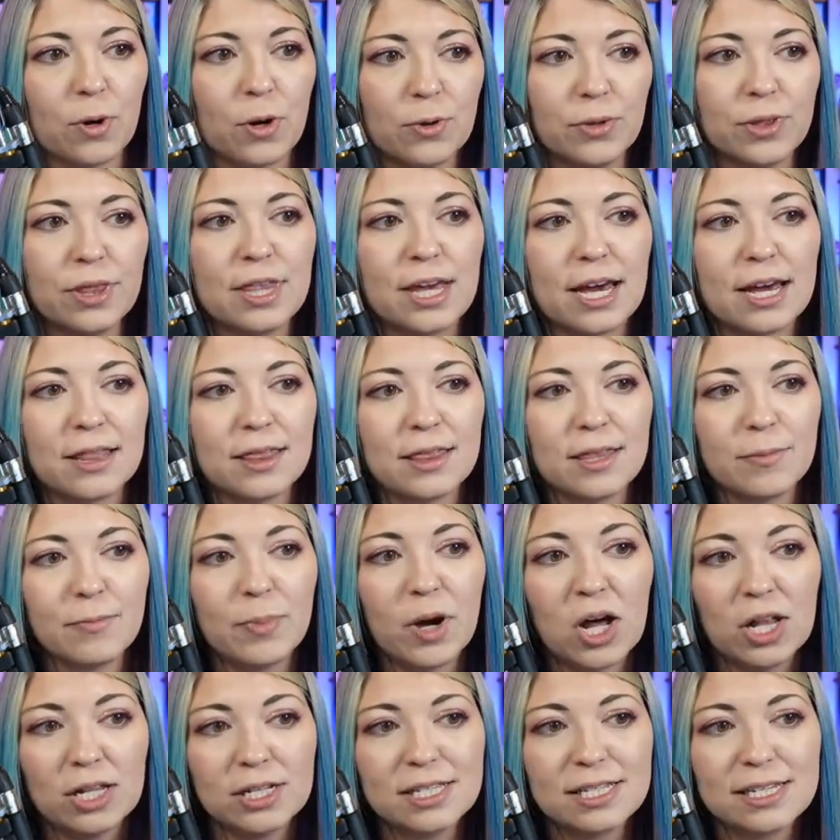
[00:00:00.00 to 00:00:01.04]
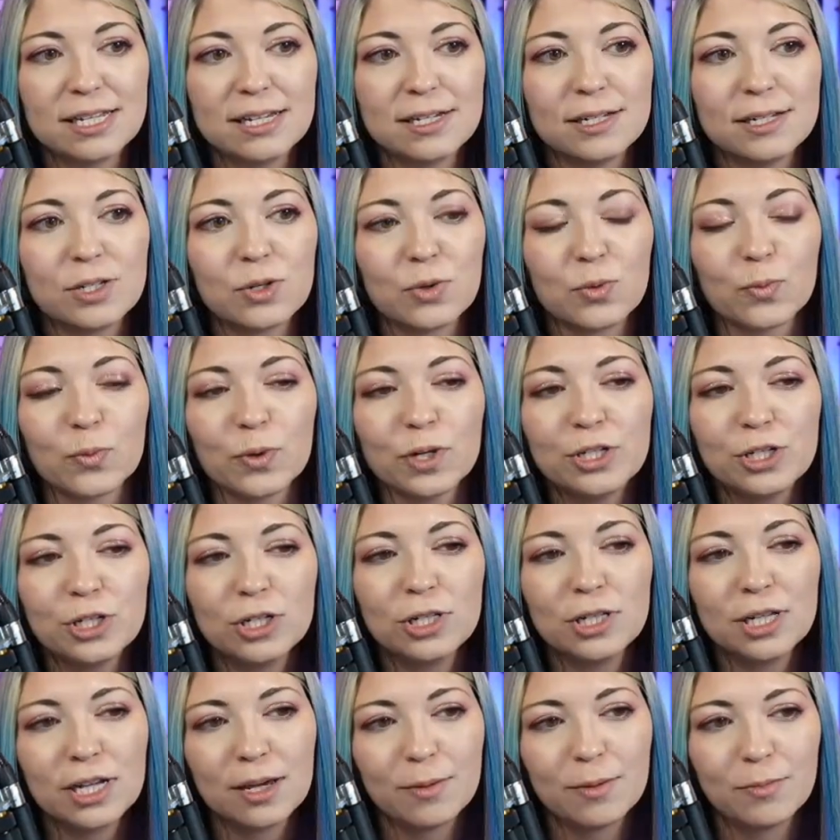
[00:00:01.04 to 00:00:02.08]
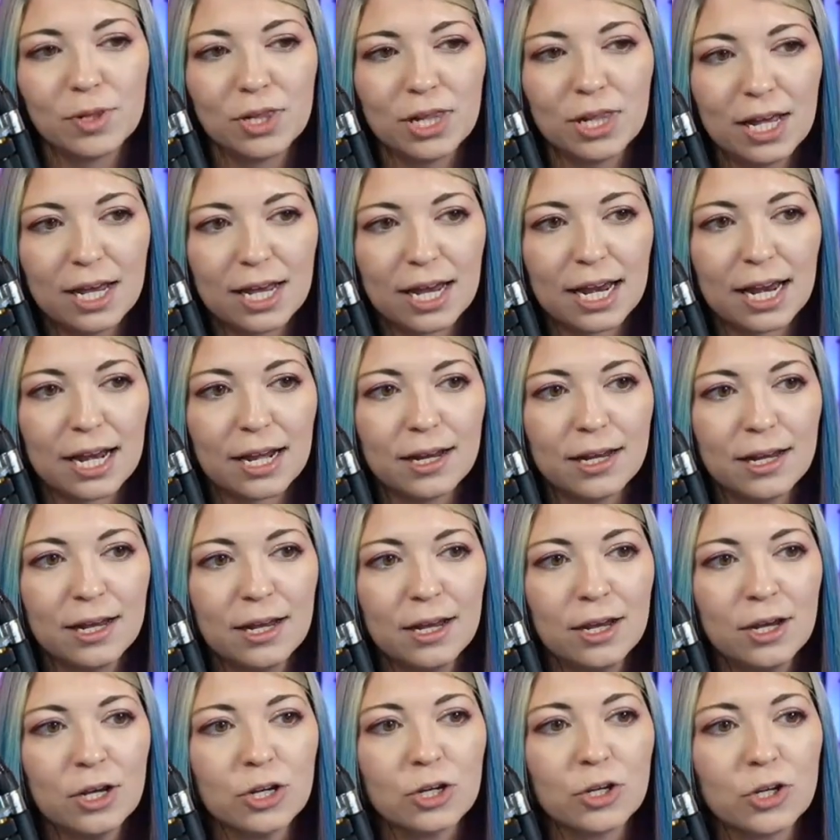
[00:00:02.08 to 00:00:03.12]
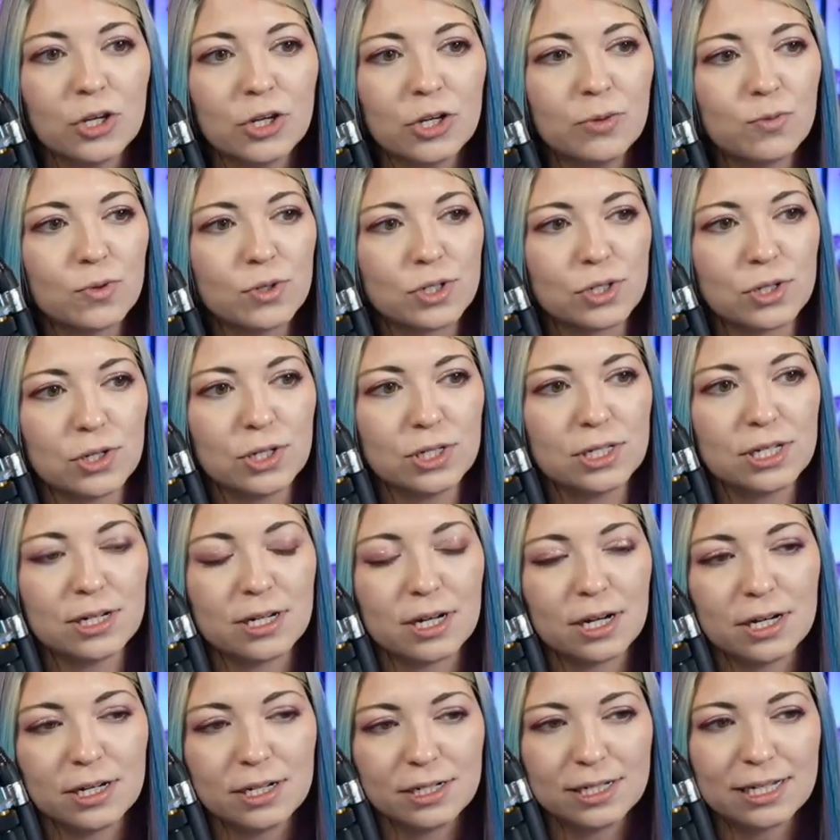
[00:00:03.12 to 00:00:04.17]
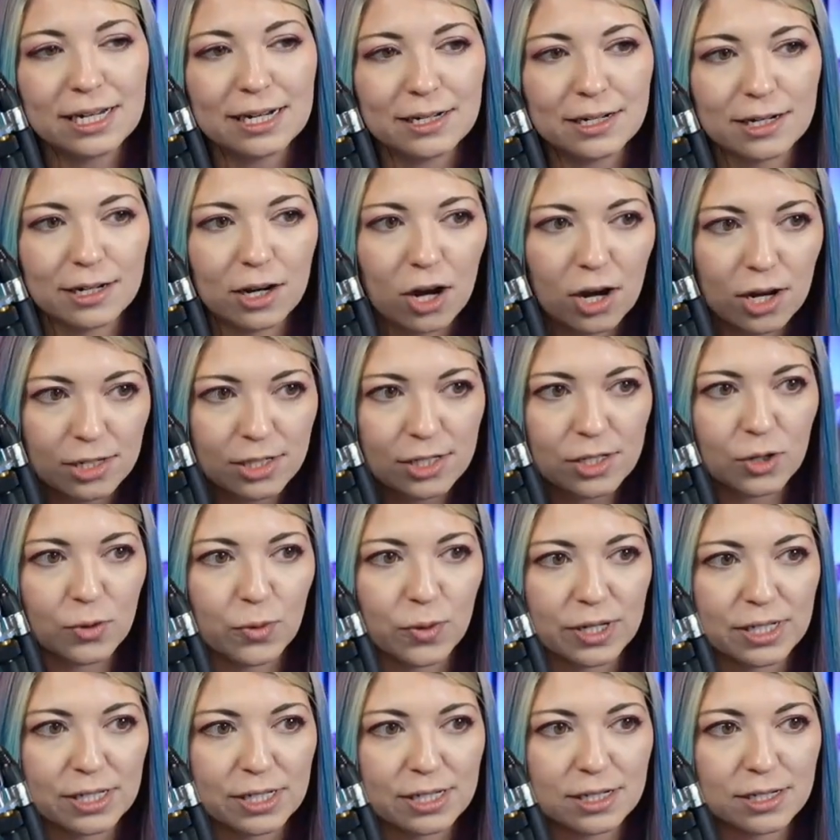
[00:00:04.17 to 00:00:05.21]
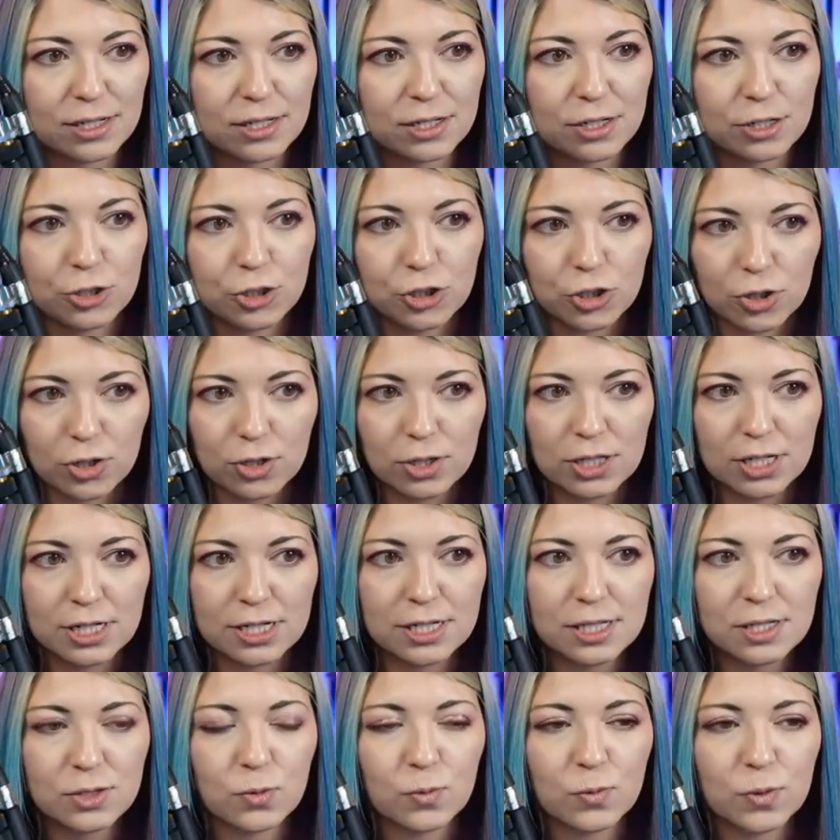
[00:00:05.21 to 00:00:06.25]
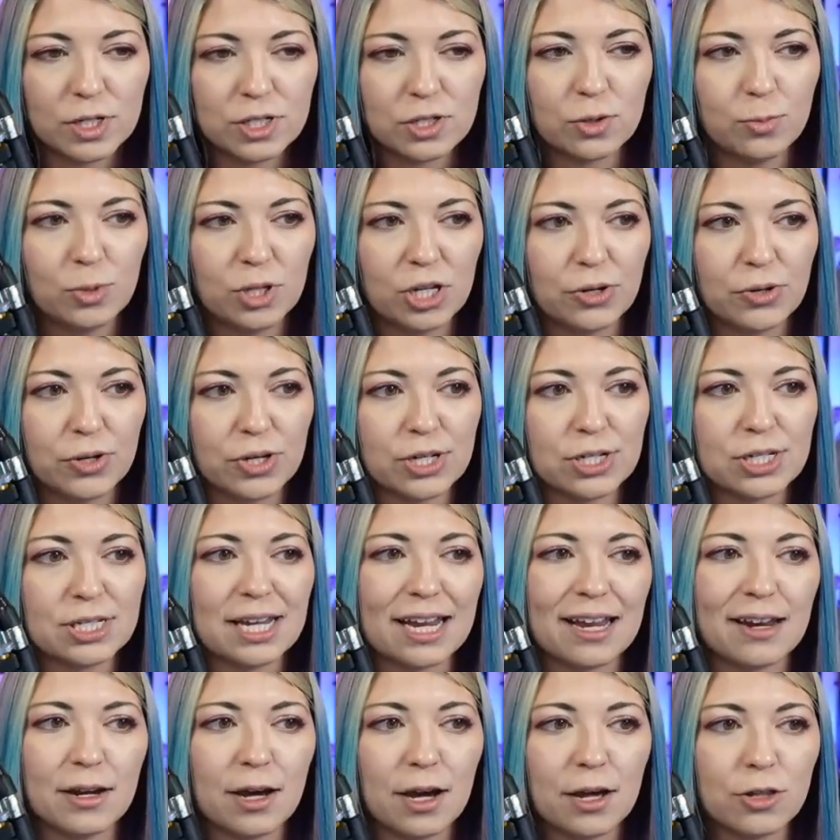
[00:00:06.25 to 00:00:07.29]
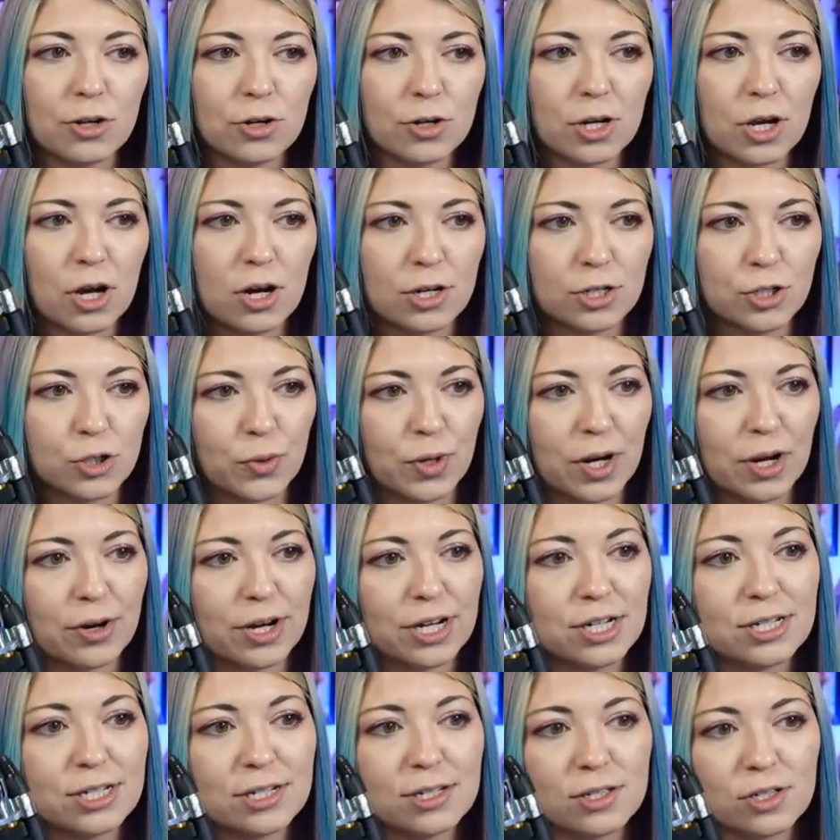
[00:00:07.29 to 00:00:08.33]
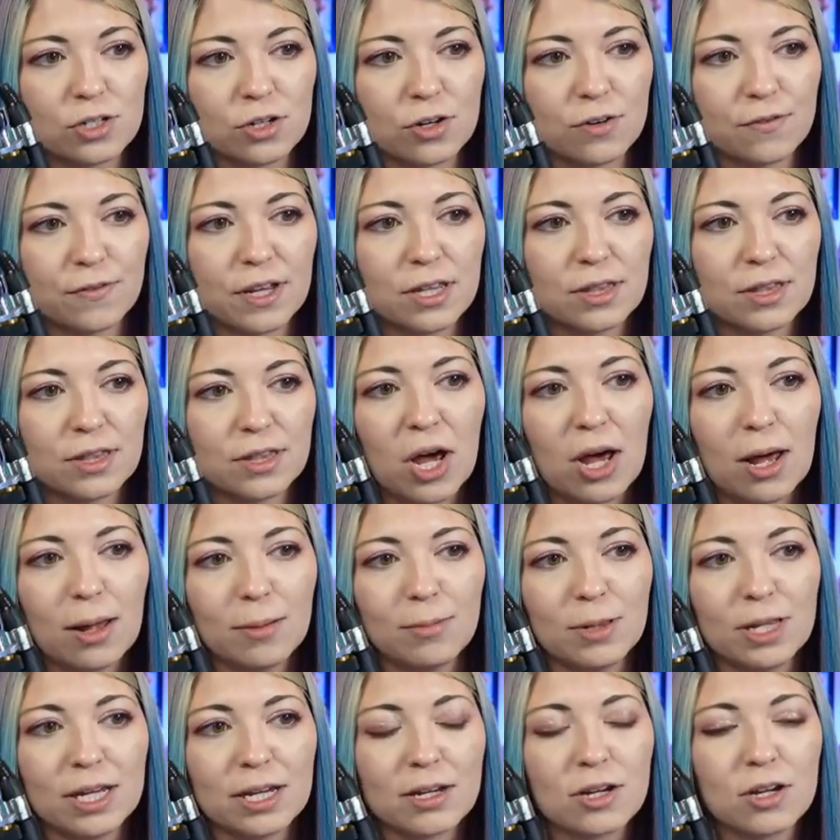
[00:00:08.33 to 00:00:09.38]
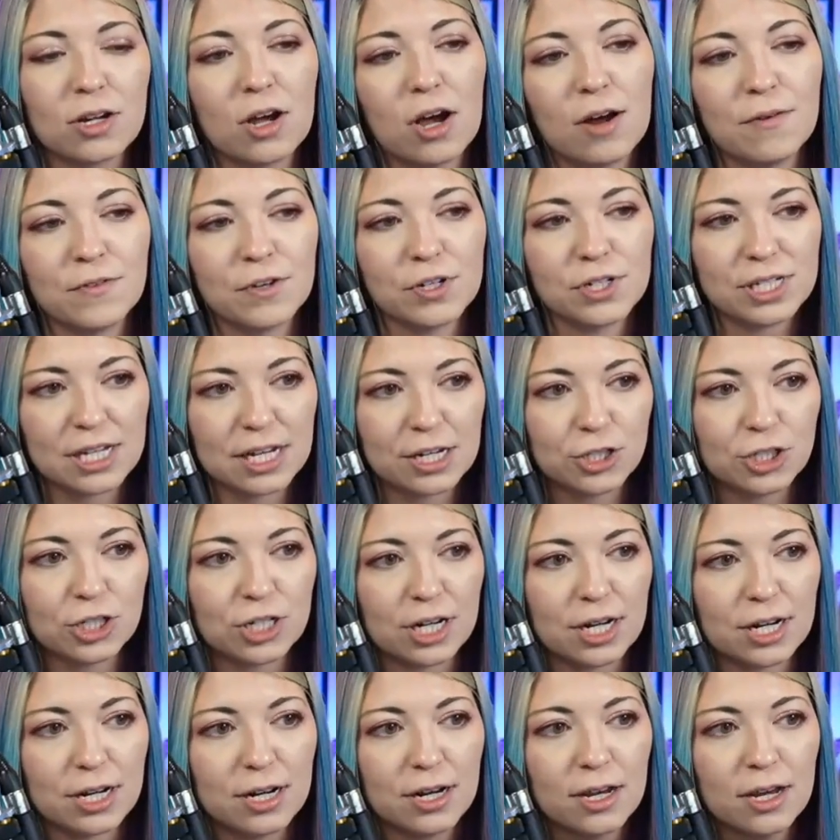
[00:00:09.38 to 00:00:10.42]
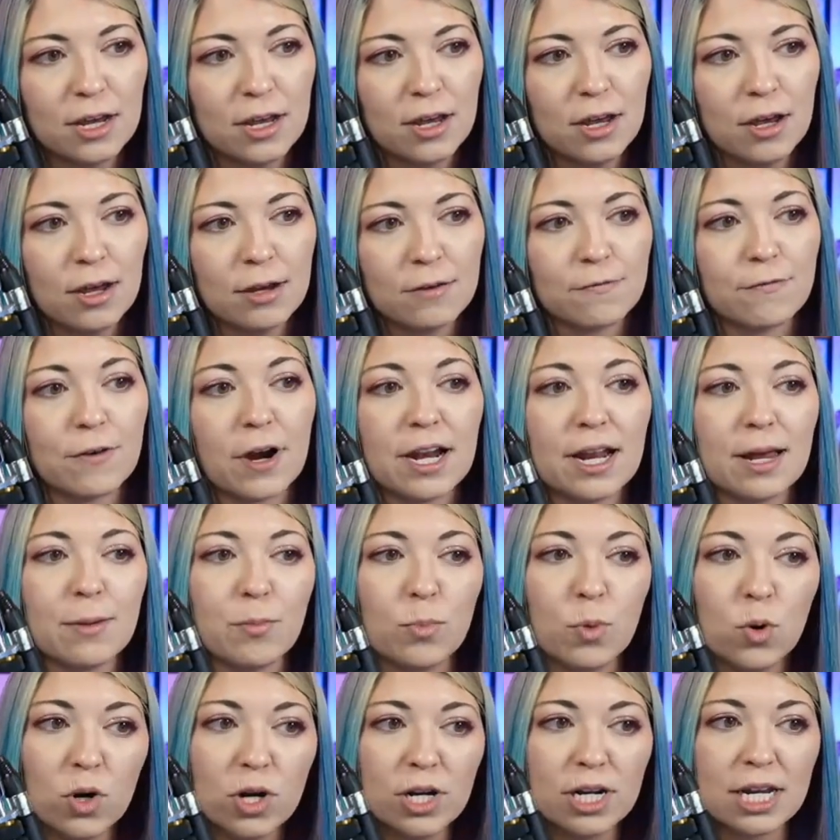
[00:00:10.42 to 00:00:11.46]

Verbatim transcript: wrote that the policy is originally applied could result in unintended consequences to journalists, whistleblowers, and other contrary to serving the public conversation. Friday